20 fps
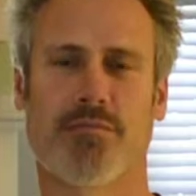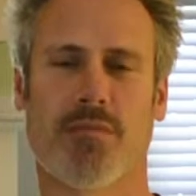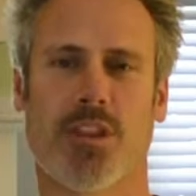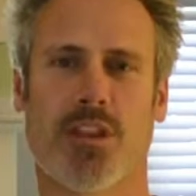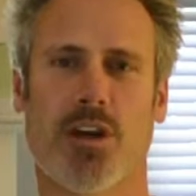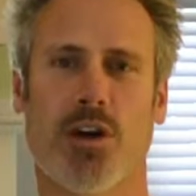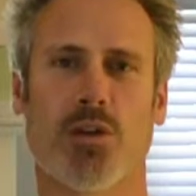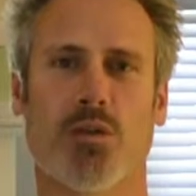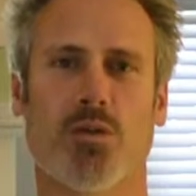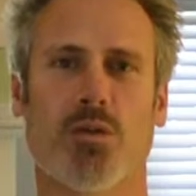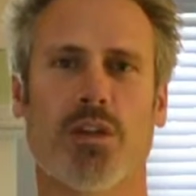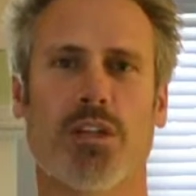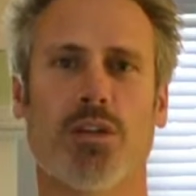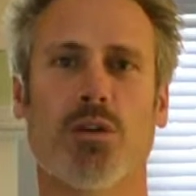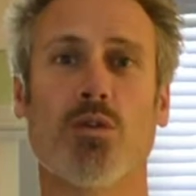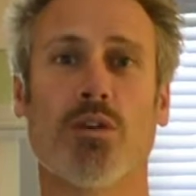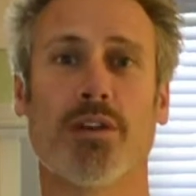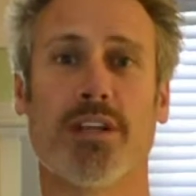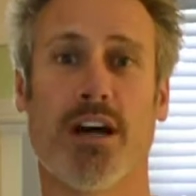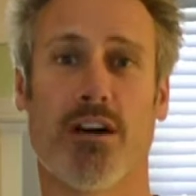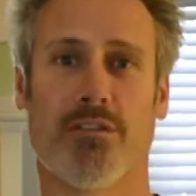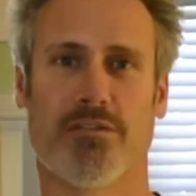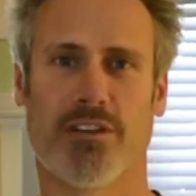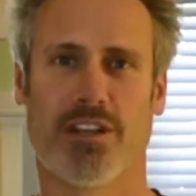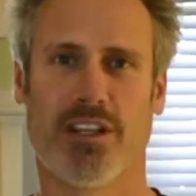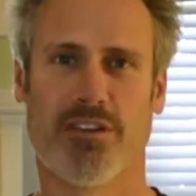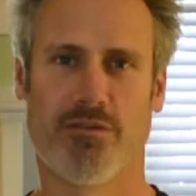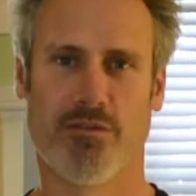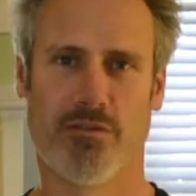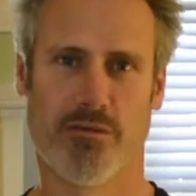though you are now
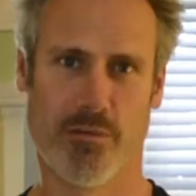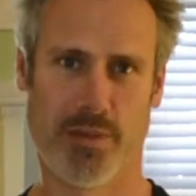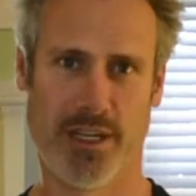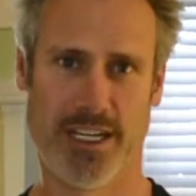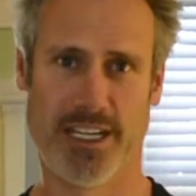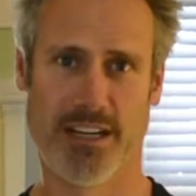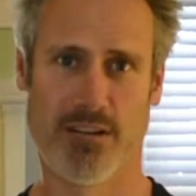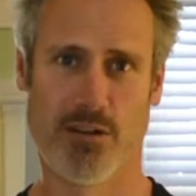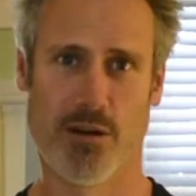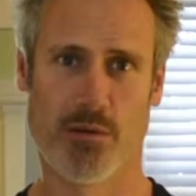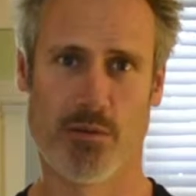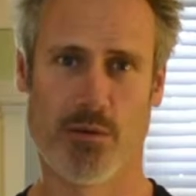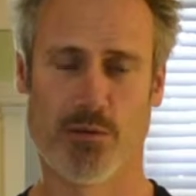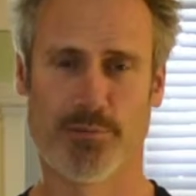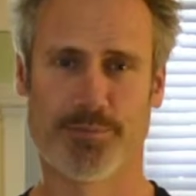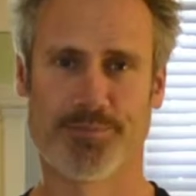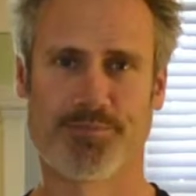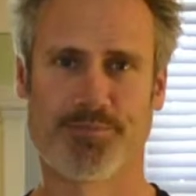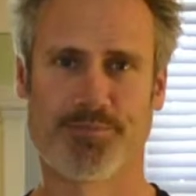forgiven for being irritable.